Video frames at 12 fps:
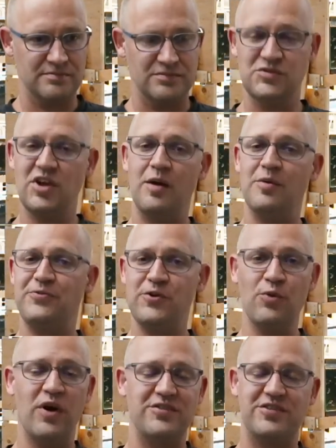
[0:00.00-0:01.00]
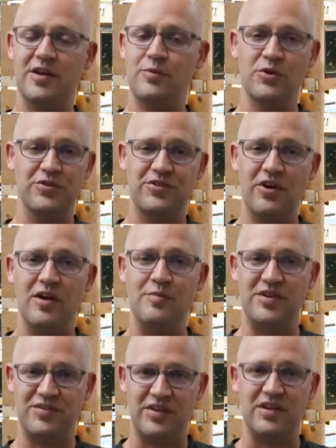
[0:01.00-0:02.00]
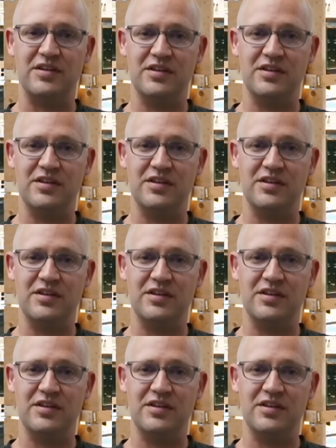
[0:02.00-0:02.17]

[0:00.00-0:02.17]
Tom, if you're watching, I'm real sorry I missed it.